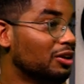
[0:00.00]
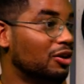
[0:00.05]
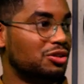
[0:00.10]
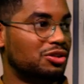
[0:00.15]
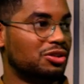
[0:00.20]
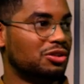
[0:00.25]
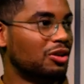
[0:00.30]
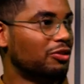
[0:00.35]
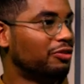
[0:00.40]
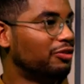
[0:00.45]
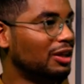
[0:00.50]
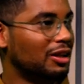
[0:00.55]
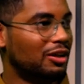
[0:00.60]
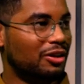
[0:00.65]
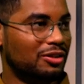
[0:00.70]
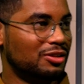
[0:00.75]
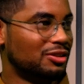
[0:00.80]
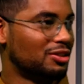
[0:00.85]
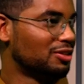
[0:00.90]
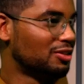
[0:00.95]
Because you know
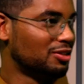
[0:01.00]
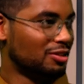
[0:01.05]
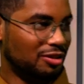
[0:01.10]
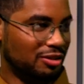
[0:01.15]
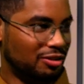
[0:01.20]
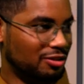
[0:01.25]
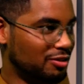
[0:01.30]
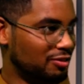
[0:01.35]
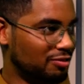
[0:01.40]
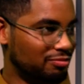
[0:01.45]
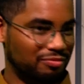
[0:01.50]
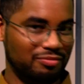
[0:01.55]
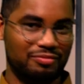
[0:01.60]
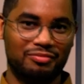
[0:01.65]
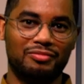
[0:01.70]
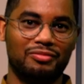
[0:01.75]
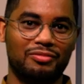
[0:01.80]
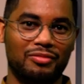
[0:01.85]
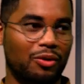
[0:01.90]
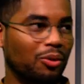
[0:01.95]
freelancers are
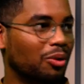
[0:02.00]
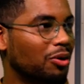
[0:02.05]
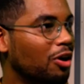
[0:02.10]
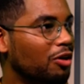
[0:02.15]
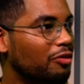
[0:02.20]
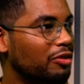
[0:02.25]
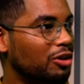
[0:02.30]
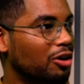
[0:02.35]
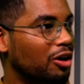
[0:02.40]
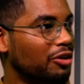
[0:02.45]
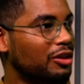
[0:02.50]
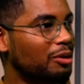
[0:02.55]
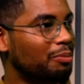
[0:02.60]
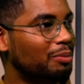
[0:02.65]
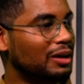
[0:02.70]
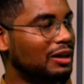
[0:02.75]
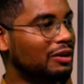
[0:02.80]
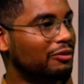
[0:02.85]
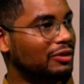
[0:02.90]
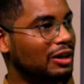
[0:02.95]
all over. Not that
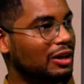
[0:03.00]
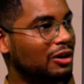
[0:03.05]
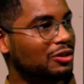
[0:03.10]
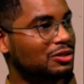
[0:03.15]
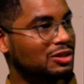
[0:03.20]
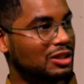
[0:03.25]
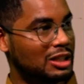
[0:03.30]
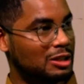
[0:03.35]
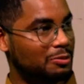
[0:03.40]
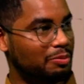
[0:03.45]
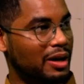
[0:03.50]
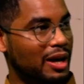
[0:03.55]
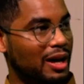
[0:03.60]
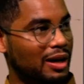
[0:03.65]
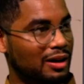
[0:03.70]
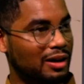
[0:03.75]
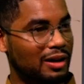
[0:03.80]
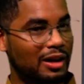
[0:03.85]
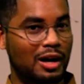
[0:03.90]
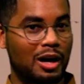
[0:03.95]
being a freelancer is bad,
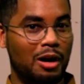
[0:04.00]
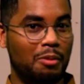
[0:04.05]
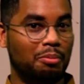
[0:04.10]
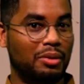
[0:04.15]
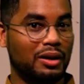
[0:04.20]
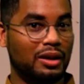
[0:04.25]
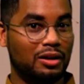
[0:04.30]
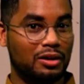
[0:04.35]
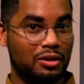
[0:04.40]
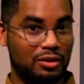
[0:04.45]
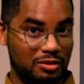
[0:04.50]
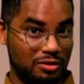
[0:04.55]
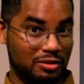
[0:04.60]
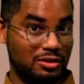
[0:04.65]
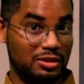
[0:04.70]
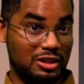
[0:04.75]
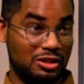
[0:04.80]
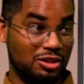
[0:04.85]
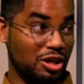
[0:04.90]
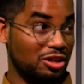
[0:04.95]
but a
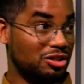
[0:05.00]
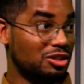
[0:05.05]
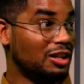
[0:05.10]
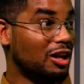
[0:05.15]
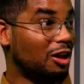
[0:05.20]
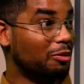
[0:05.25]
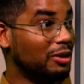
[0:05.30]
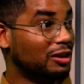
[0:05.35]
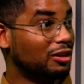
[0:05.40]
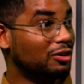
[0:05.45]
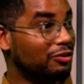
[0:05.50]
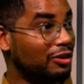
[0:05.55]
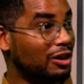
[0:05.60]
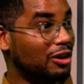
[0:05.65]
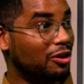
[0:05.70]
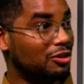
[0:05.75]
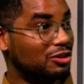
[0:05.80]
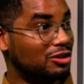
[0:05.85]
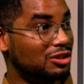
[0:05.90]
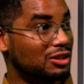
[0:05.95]
suggestion I'll make to
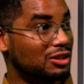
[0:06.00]
freelancers